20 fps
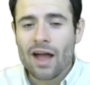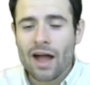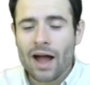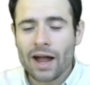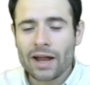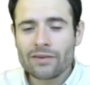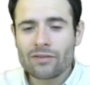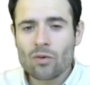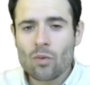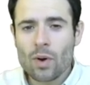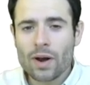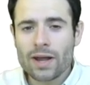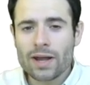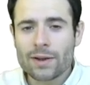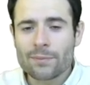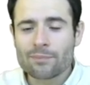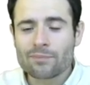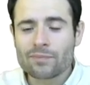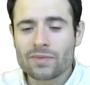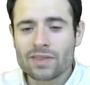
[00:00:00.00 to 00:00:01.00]
Hi
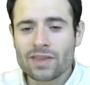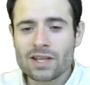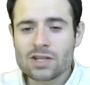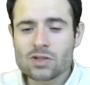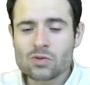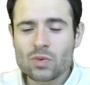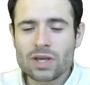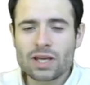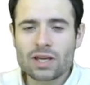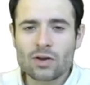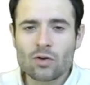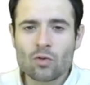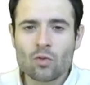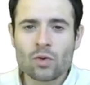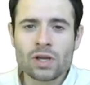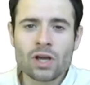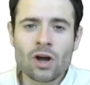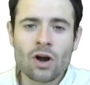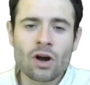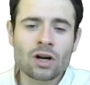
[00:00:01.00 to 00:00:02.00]
everyone, this week
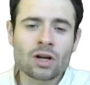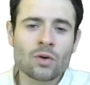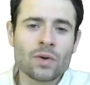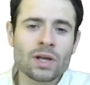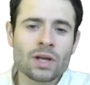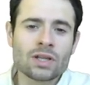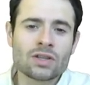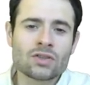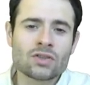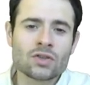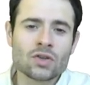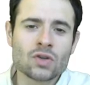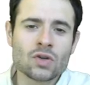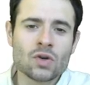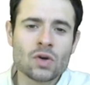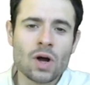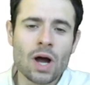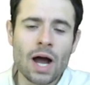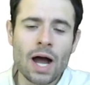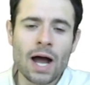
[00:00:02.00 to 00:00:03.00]
we are going
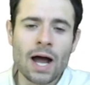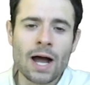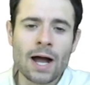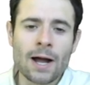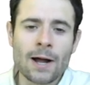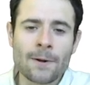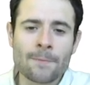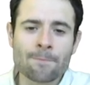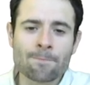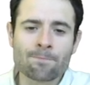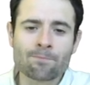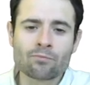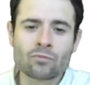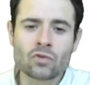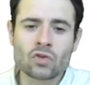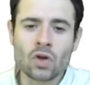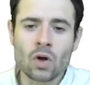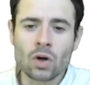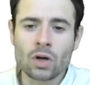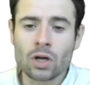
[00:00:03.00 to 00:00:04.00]
to um,
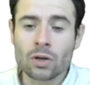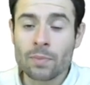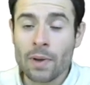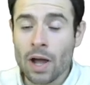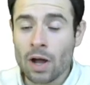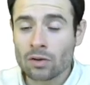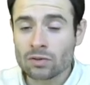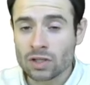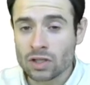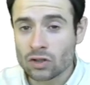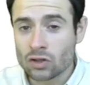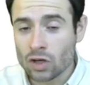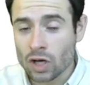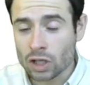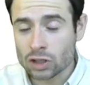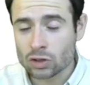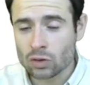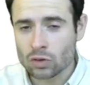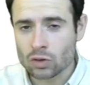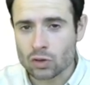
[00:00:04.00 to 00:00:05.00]
talk about
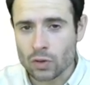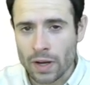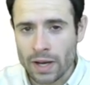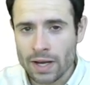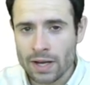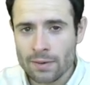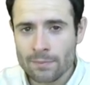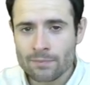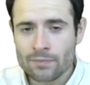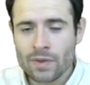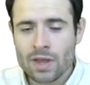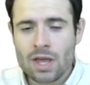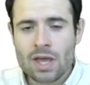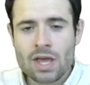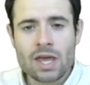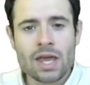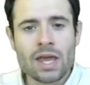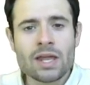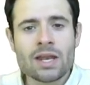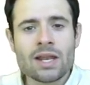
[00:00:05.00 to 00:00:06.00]
international trade.
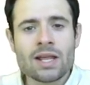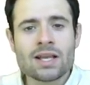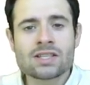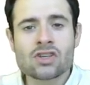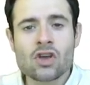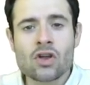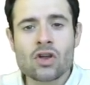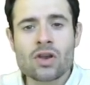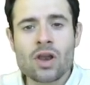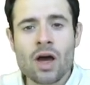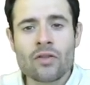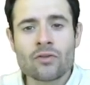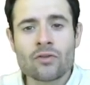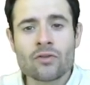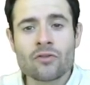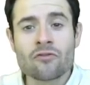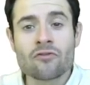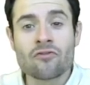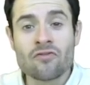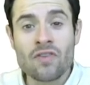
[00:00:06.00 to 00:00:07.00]
It is
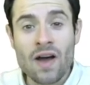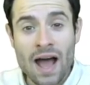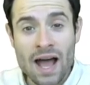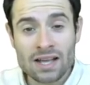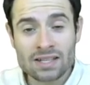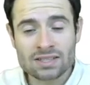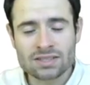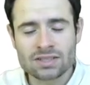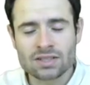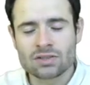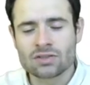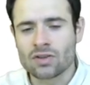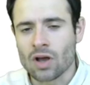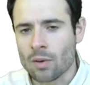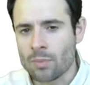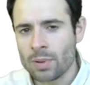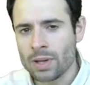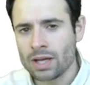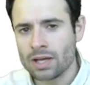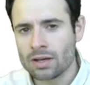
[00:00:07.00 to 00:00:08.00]
another vast
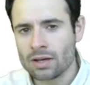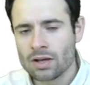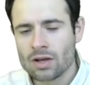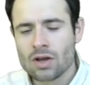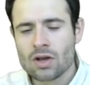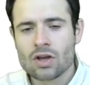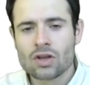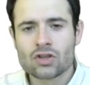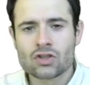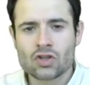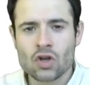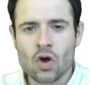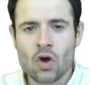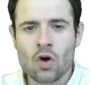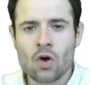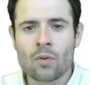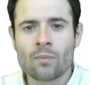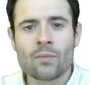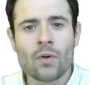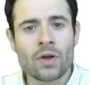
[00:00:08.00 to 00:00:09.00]
topic,
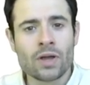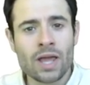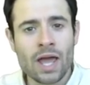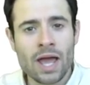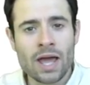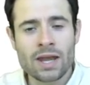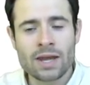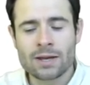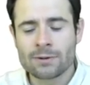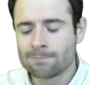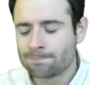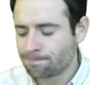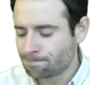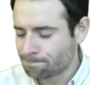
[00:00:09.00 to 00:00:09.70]
so again,